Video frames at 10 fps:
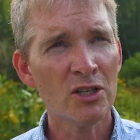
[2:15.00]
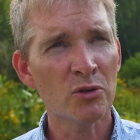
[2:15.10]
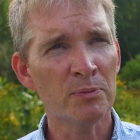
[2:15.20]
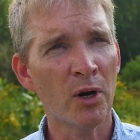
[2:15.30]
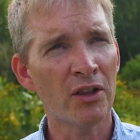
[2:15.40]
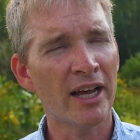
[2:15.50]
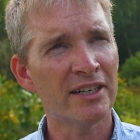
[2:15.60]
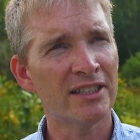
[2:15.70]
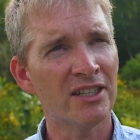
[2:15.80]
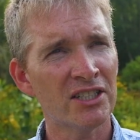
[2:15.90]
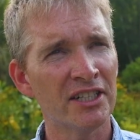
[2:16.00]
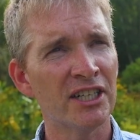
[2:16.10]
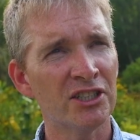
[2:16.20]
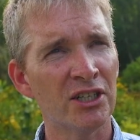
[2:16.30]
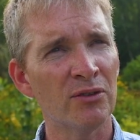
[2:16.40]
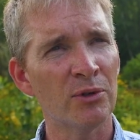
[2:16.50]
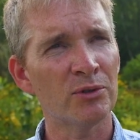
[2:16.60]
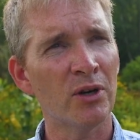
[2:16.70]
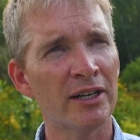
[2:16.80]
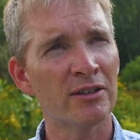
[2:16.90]
So as part of this initiative,
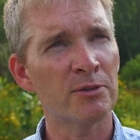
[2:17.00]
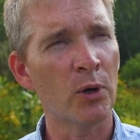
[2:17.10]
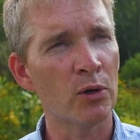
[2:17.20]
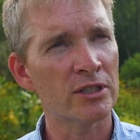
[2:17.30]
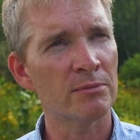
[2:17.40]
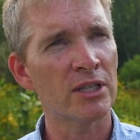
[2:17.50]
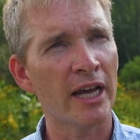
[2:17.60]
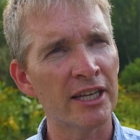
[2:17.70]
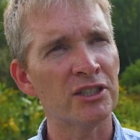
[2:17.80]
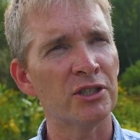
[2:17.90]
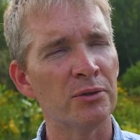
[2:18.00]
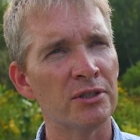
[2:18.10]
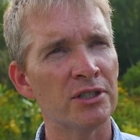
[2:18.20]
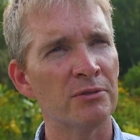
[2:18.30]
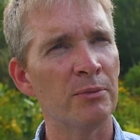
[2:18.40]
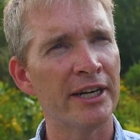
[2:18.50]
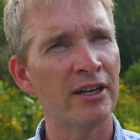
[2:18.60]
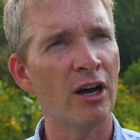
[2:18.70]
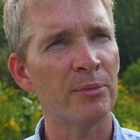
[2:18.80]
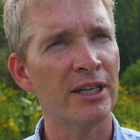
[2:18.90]
we're trying to expose some science students who might
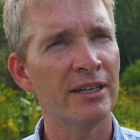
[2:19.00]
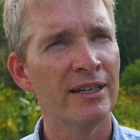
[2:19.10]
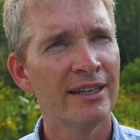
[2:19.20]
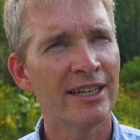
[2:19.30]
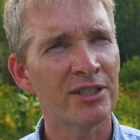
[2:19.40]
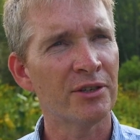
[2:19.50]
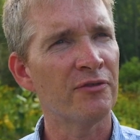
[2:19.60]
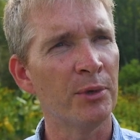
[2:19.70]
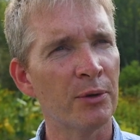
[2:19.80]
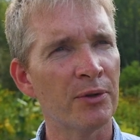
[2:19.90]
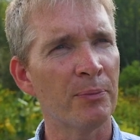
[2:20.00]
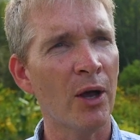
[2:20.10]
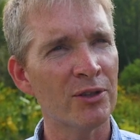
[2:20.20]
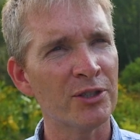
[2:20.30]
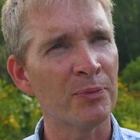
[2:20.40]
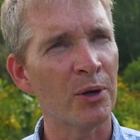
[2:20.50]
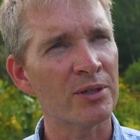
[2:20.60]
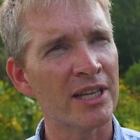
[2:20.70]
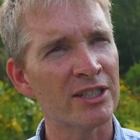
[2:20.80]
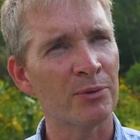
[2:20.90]
not be necessarily familiar with the policy
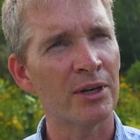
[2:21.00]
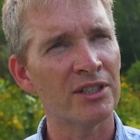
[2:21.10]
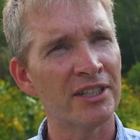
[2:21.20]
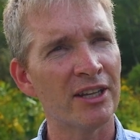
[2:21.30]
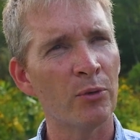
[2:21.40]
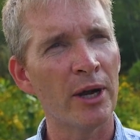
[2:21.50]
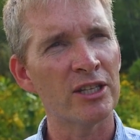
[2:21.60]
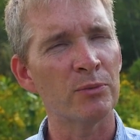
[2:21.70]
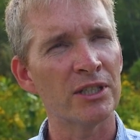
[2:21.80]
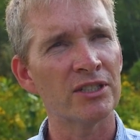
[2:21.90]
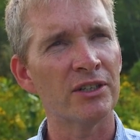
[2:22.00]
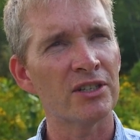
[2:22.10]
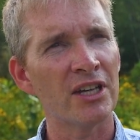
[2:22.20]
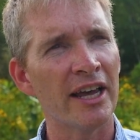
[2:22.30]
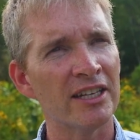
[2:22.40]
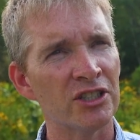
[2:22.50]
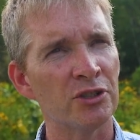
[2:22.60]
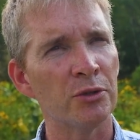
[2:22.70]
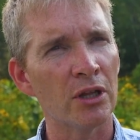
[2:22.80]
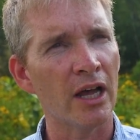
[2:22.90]
process to understand the ways in which their science is
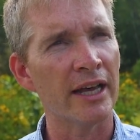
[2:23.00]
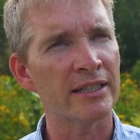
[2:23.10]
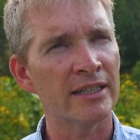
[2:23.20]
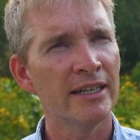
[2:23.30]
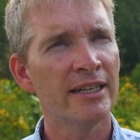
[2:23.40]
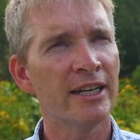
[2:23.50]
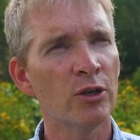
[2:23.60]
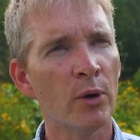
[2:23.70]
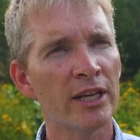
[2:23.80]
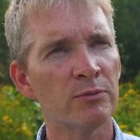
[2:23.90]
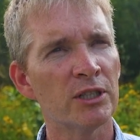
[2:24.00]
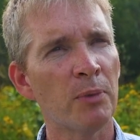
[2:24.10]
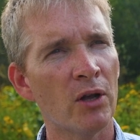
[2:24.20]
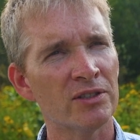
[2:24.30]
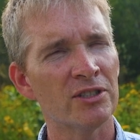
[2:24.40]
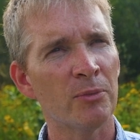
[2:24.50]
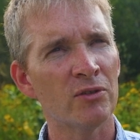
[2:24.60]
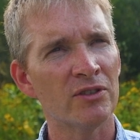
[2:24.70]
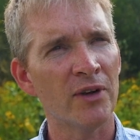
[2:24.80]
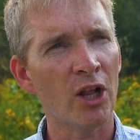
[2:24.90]
utilized in the ways in which policies are
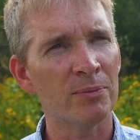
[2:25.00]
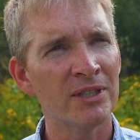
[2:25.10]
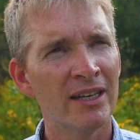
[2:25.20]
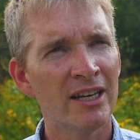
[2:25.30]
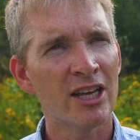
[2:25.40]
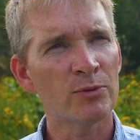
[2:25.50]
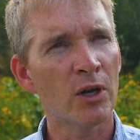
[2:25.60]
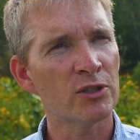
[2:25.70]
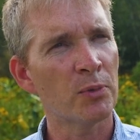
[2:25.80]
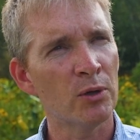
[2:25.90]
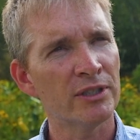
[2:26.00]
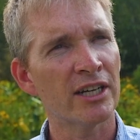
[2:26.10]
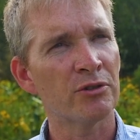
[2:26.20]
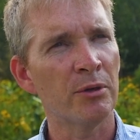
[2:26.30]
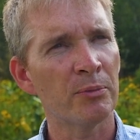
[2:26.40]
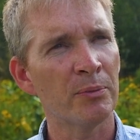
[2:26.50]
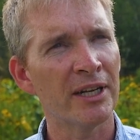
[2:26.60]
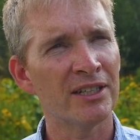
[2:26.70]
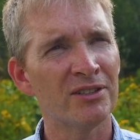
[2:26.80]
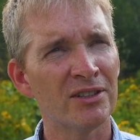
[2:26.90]
both developed, as well as projects are
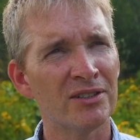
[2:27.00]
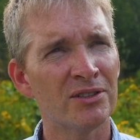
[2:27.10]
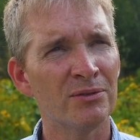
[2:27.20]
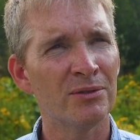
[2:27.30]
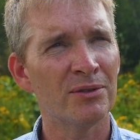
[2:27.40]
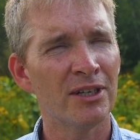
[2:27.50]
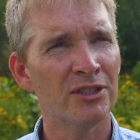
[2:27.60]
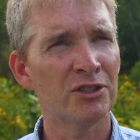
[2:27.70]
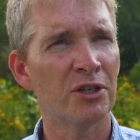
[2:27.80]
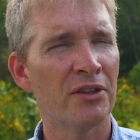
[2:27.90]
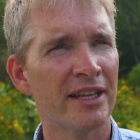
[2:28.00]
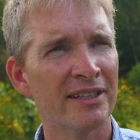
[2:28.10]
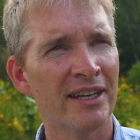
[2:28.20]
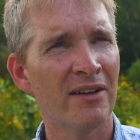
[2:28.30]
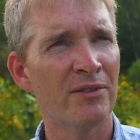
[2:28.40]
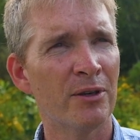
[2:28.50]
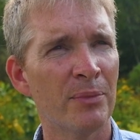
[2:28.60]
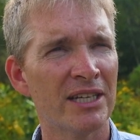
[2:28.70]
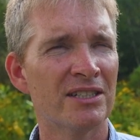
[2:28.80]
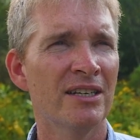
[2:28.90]
implemented to ensure that they have the
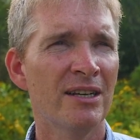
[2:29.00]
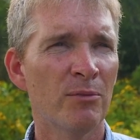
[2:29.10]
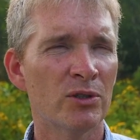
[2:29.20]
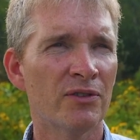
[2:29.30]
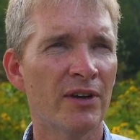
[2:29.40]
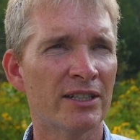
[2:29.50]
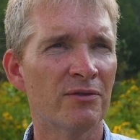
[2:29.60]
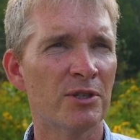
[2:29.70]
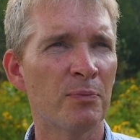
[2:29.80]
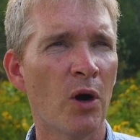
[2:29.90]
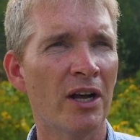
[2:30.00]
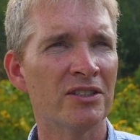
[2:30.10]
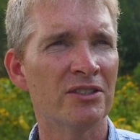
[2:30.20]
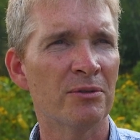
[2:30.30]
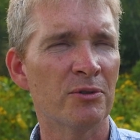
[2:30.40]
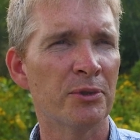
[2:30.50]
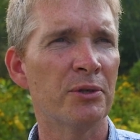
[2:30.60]
best, most effective response in terms of